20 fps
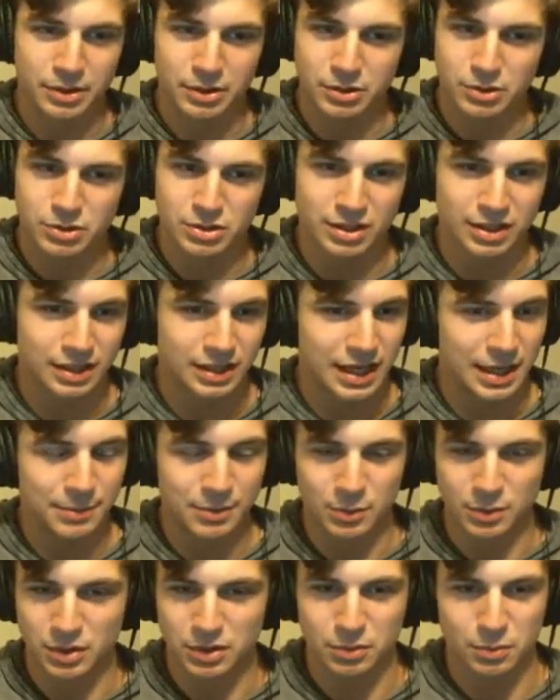they're usually
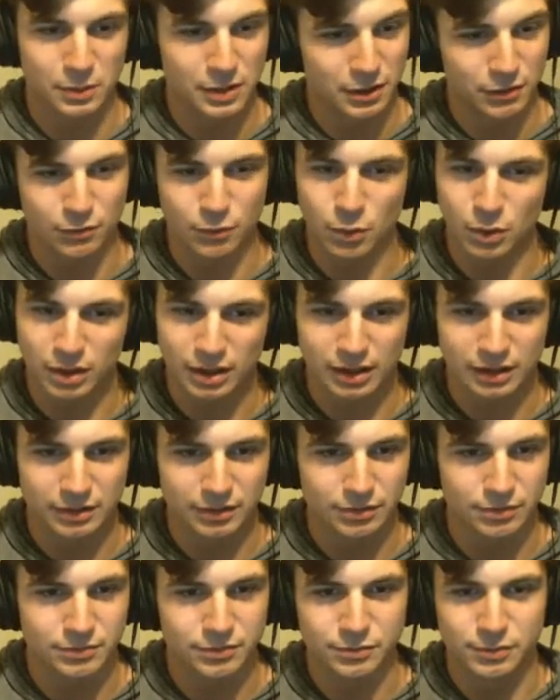coming with three or
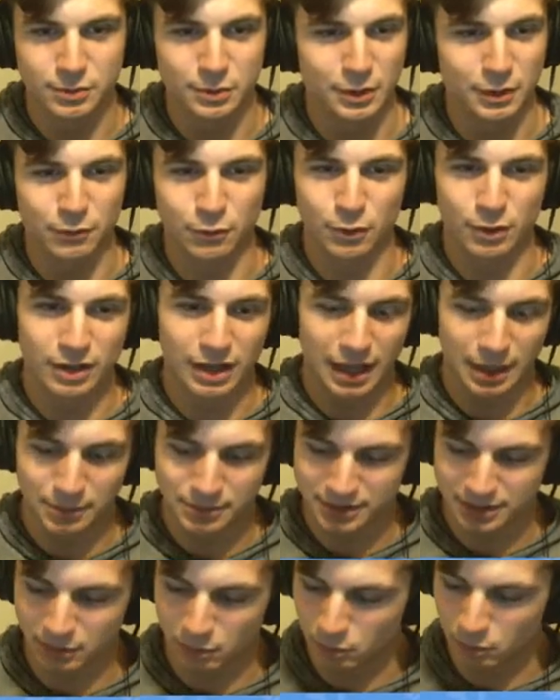four
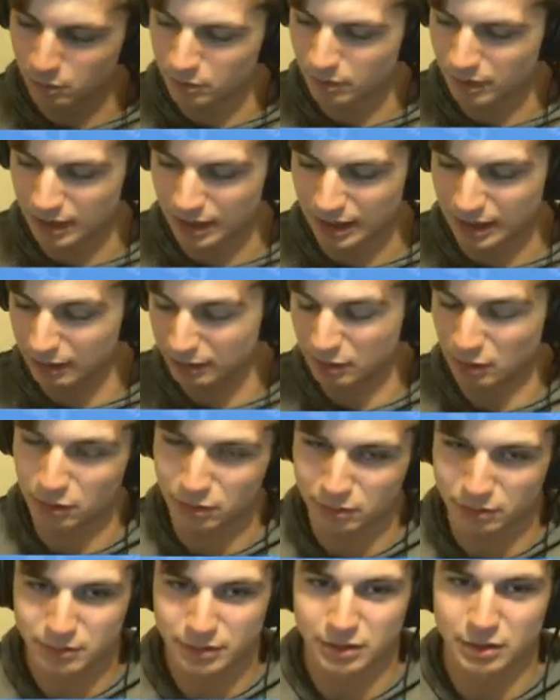Goblins in a
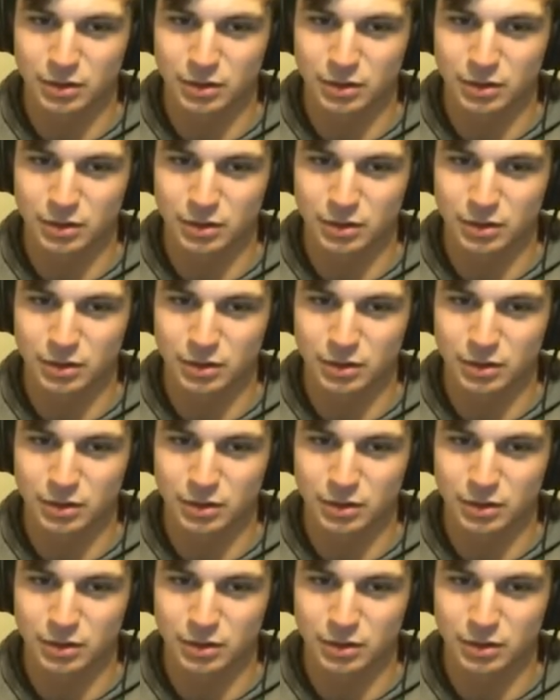little